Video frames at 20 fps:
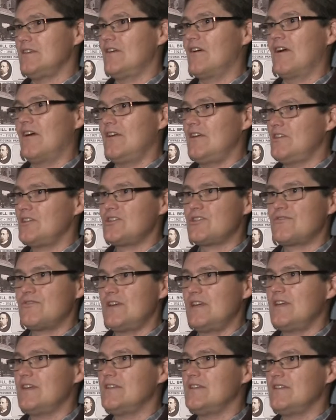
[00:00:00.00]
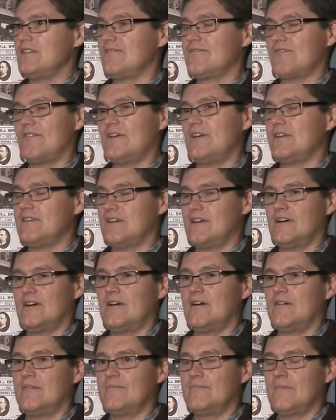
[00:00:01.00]
in our history and different
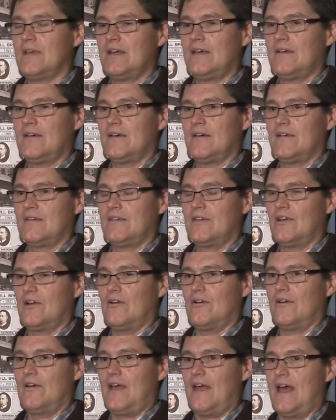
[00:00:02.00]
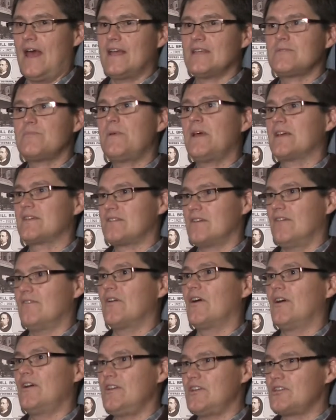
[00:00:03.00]
um, you know, aspects of
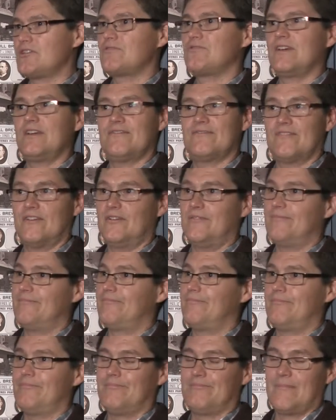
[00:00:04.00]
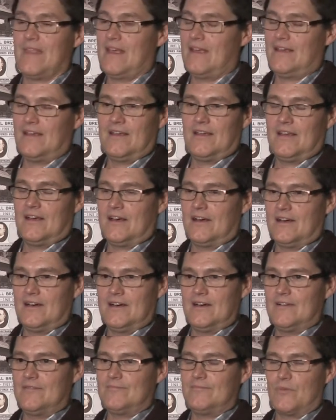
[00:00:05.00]
our history, from
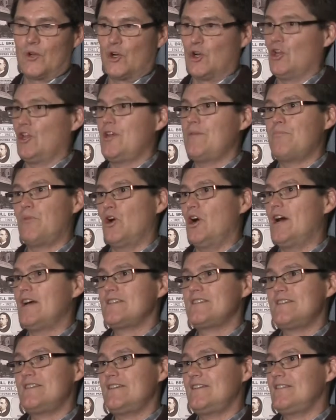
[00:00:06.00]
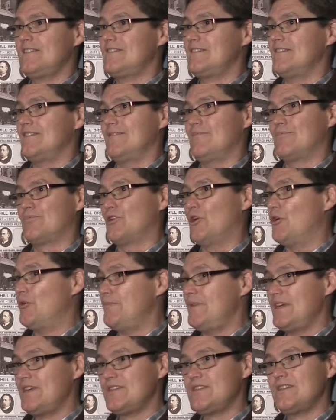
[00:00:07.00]
um, early Boston to
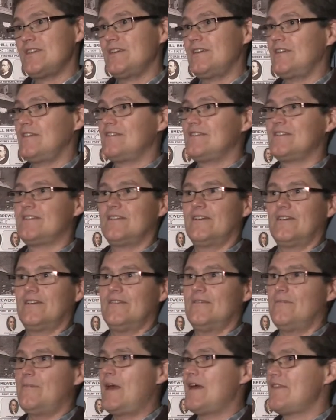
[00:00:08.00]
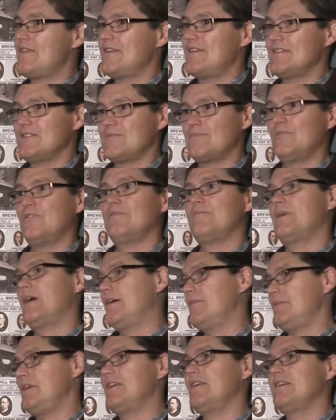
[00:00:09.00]
Prohibition to the Methodist movement.
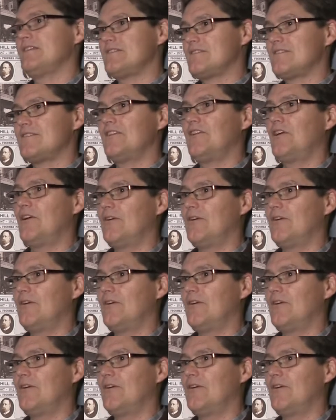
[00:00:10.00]
I mean, it's, you